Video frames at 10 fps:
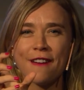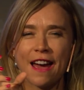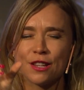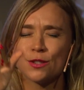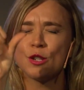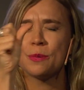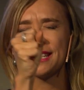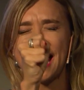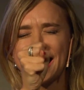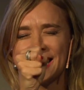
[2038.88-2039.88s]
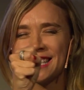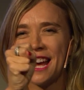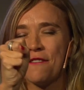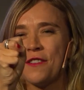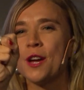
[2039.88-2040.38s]
that super tiny
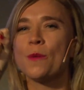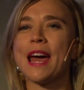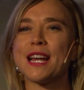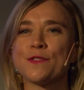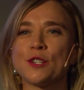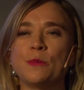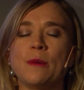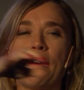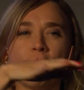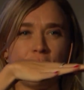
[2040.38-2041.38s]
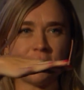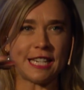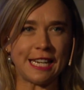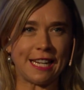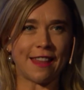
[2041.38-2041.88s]
stuff, we asked for it to be about
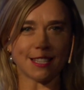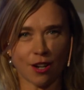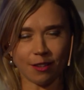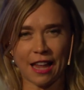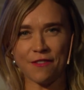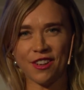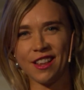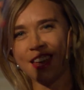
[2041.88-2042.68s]
15. That's our level.